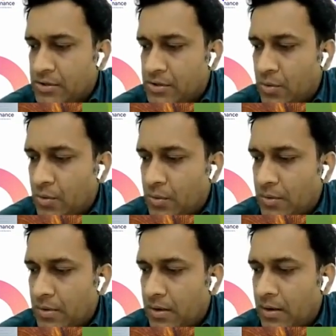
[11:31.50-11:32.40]

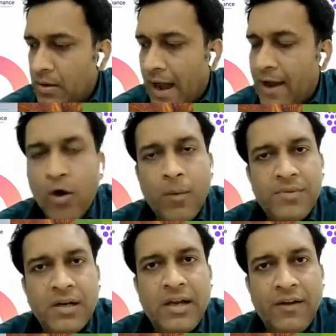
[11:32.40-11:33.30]
So I
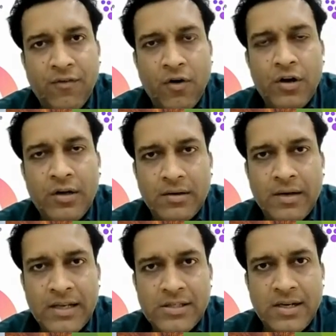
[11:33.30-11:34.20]
hope the default
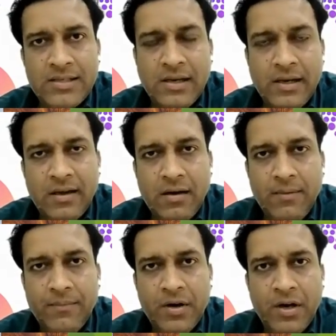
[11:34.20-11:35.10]
nature is clear.